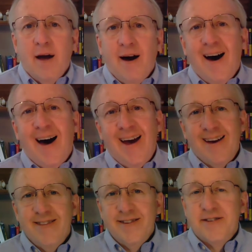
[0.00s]
Hi,
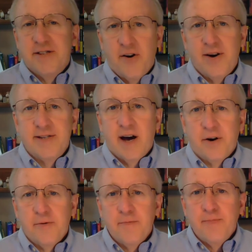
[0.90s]
this is Gary
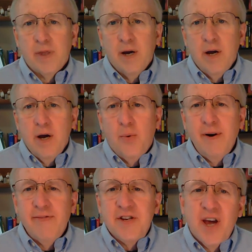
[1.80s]
Stocker. One
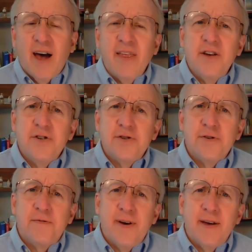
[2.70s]
of the challenges
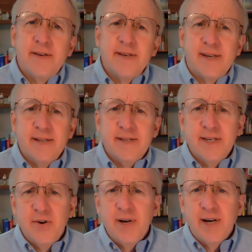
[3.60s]
you face in
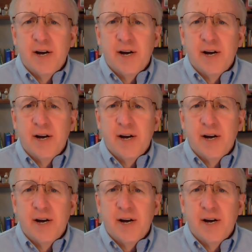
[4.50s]
considering